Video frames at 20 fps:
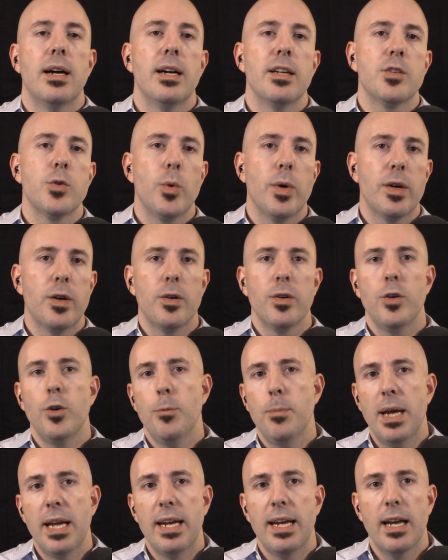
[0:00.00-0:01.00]
Twitter,
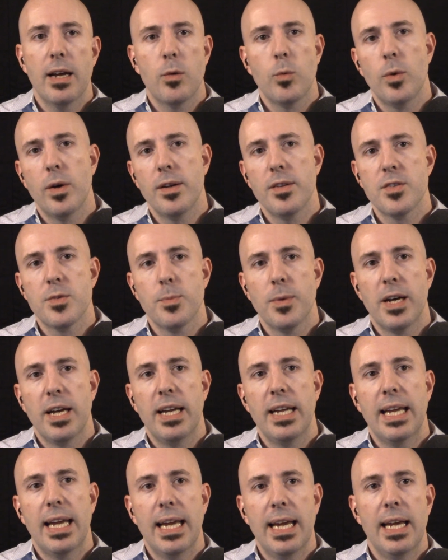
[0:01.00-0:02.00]
Newmaniac1 is
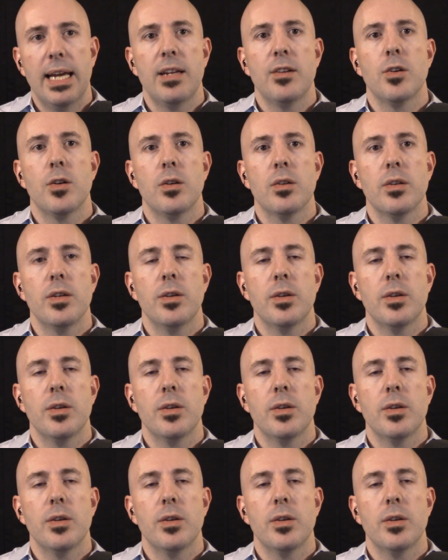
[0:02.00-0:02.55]
my handle.